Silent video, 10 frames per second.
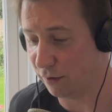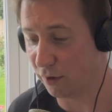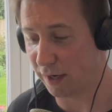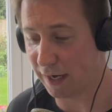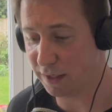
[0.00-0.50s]
You've
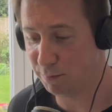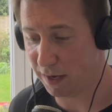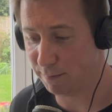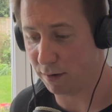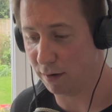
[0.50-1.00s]
got a nice
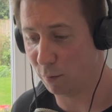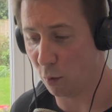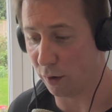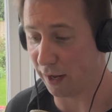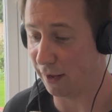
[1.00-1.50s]
big bottle of
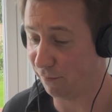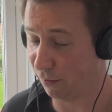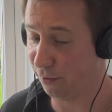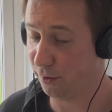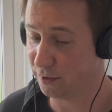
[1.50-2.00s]
water. If you're
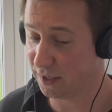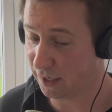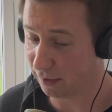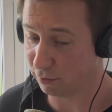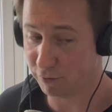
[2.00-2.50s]
thirsty,
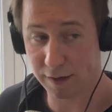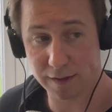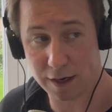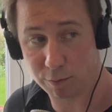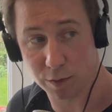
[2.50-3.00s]
you can drink that.